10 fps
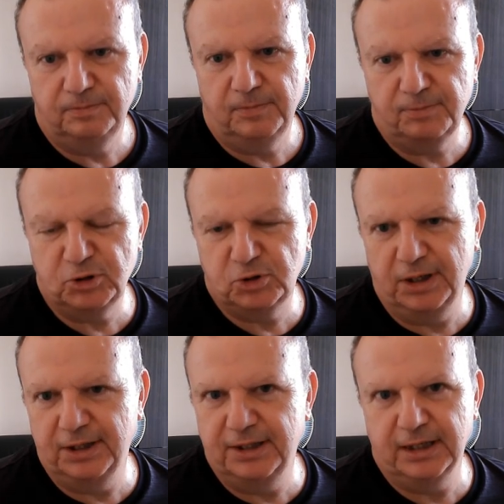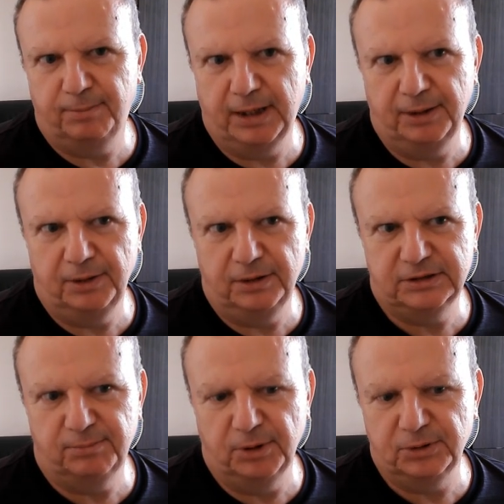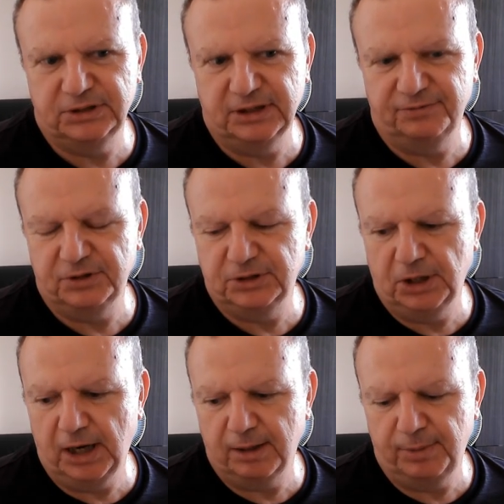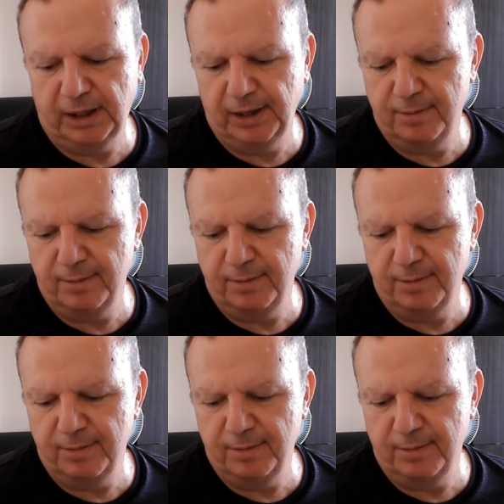I'm just trying to think about some other stuff to talk about.